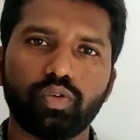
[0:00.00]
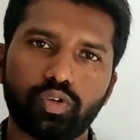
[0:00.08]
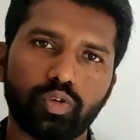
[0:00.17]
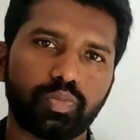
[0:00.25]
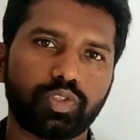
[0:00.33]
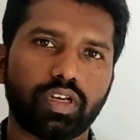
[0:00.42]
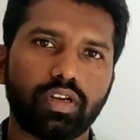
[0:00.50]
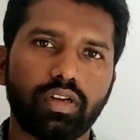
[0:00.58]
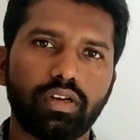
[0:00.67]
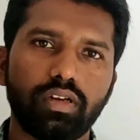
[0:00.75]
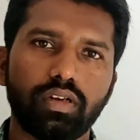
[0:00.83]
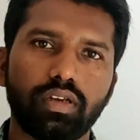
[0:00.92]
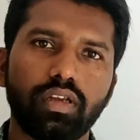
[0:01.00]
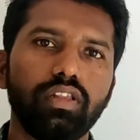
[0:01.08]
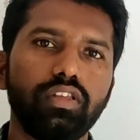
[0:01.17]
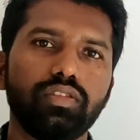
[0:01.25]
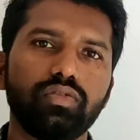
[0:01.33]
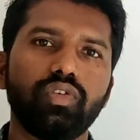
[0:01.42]
YouTube channel. In
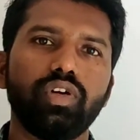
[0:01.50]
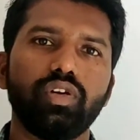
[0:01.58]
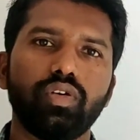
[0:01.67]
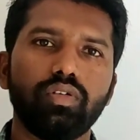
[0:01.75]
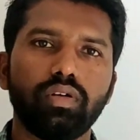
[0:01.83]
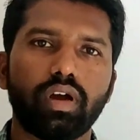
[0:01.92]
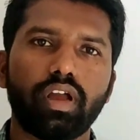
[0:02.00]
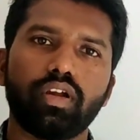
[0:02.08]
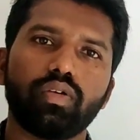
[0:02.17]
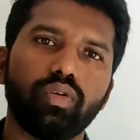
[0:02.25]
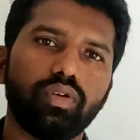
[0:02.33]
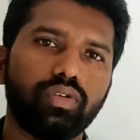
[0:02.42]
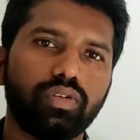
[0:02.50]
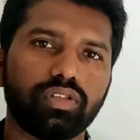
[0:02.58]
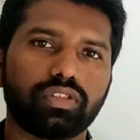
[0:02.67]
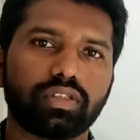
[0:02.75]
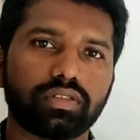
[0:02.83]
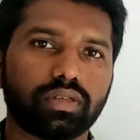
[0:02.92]
this video, I am going to
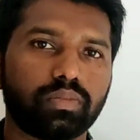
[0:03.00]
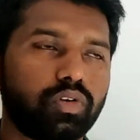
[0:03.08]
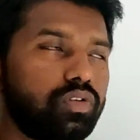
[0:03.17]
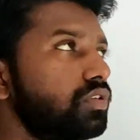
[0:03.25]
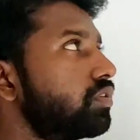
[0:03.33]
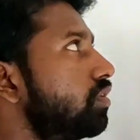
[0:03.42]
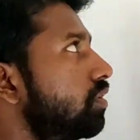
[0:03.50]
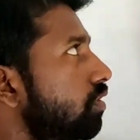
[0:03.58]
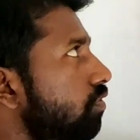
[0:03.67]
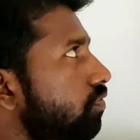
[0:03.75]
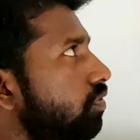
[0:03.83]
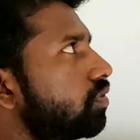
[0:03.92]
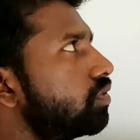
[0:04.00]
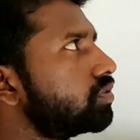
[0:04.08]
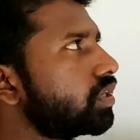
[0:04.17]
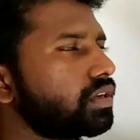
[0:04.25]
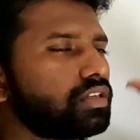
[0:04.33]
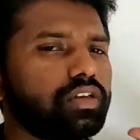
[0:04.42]
discuss about force
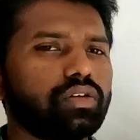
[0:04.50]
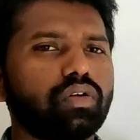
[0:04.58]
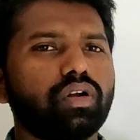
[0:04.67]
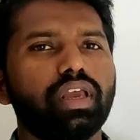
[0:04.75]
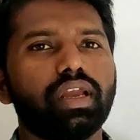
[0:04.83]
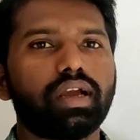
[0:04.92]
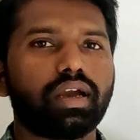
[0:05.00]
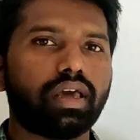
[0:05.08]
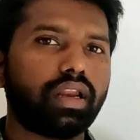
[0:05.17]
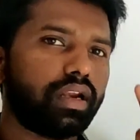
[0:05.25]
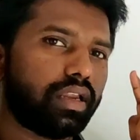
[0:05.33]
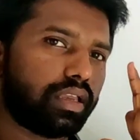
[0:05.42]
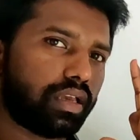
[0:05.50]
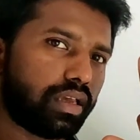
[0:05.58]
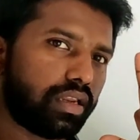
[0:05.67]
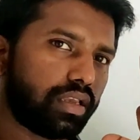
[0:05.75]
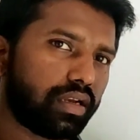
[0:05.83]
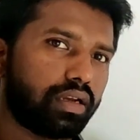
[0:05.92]
acting on a current
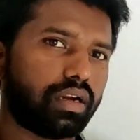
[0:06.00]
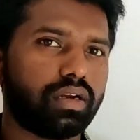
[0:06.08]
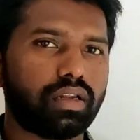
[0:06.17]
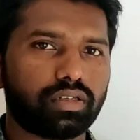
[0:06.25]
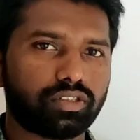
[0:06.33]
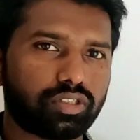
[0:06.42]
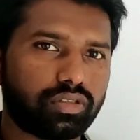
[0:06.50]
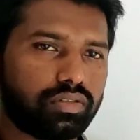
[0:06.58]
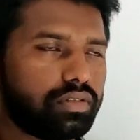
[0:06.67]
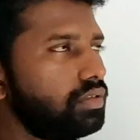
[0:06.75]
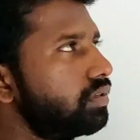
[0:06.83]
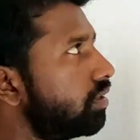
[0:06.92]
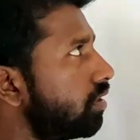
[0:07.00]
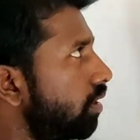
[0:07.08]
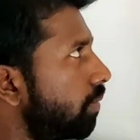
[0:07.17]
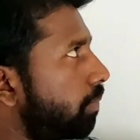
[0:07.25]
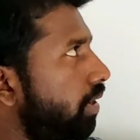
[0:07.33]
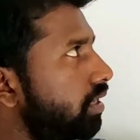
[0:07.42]
carrying conductor
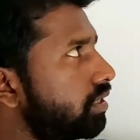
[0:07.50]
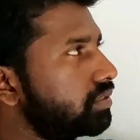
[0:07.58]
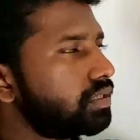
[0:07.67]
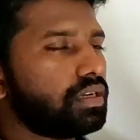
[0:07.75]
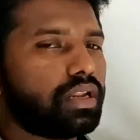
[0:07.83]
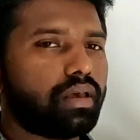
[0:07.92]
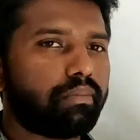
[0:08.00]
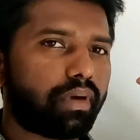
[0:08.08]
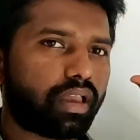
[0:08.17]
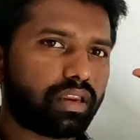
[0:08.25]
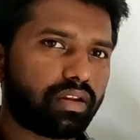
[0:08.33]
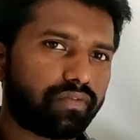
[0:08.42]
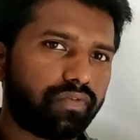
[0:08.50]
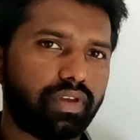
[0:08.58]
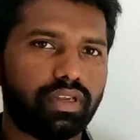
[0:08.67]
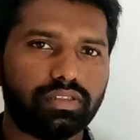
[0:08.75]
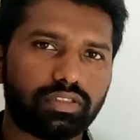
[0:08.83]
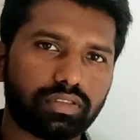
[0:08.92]
placed in a magnetic
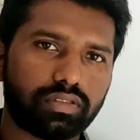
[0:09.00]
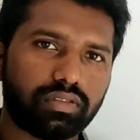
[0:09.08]
field.